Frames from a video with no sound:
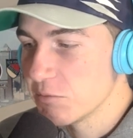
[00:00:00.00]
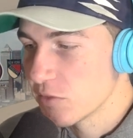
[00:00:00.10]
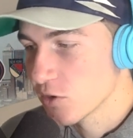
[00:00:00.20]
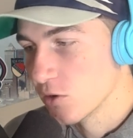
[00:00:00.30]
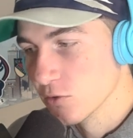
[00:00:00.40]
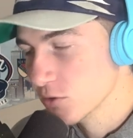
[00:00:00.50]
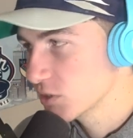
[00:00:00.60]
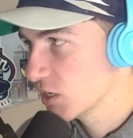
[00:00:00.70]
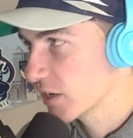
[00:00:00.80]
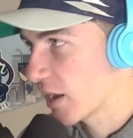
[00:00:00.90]
Then they're going to lose
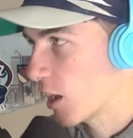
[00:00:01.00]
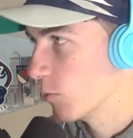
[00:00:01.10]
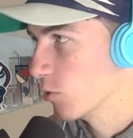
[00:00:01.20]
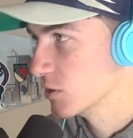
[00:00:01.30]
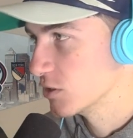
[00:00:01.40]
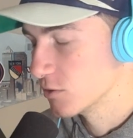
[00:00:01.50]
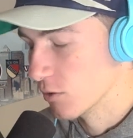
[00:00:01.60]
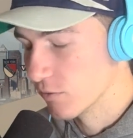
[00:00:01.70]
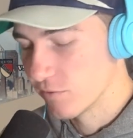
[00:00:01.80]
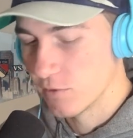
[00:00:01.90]
to the Cowboys. It's
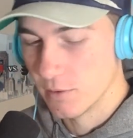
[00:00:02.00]
over for them.